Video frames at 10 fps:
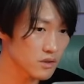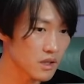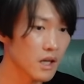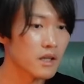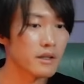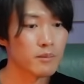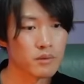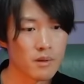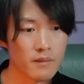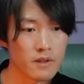he
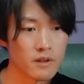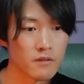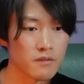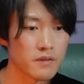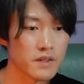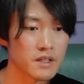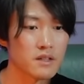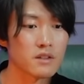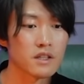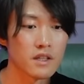probably figured
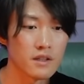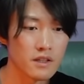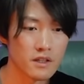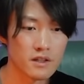he needed